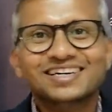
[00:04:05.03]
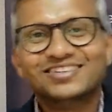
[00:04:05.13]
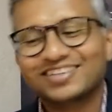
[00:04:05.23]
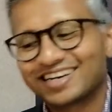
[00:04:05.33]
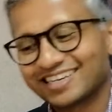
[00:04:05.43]

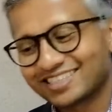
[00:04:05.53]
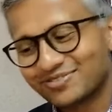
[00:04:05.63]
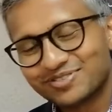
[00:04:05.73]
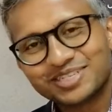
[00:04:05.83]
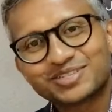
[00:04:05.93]
to the
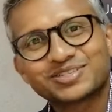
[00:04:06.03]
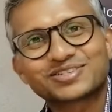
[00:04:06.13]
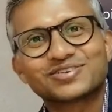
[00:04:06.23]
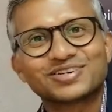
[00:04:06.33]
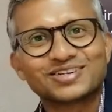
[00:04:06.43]
customers,
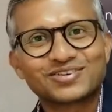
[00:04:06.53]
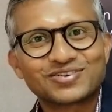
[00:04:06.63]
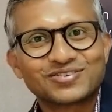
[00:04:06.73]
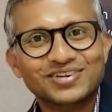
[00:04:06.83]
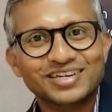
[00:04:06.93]
Corel Draw
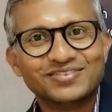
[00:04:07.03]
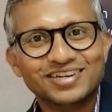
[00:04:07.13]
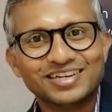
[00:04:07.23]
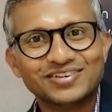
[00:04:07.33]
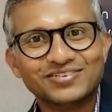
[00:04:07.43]

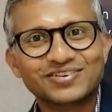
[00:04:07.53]
2022